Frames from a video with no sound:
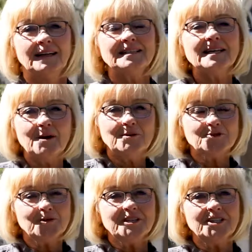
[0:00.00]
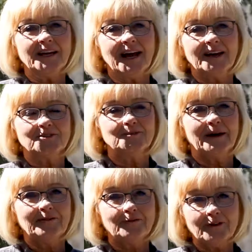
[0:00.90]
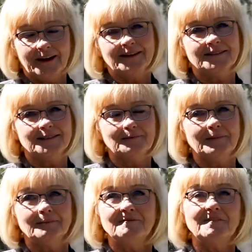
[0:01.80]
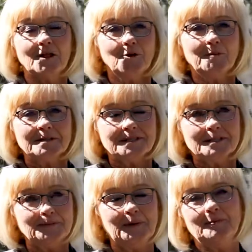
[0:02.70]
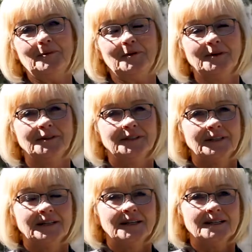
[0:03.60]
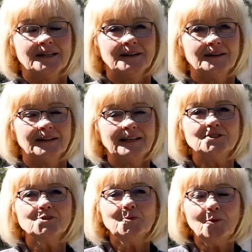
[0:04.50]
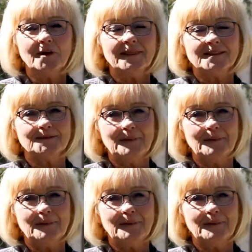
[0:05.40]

As I was reaching out to my friends and fellow business people in support of this